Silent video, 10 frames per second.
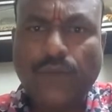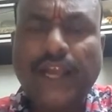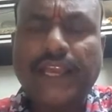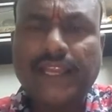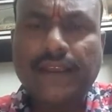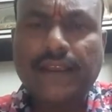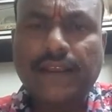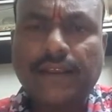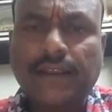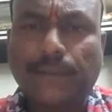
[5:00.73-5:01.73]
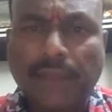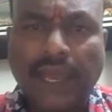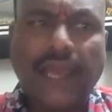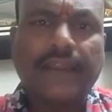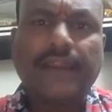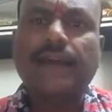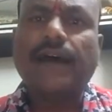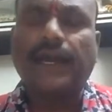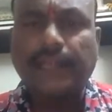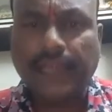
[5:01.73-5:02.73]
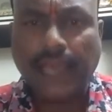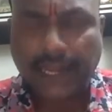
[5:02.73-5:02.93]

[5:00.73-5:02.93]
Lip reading: Why a man or an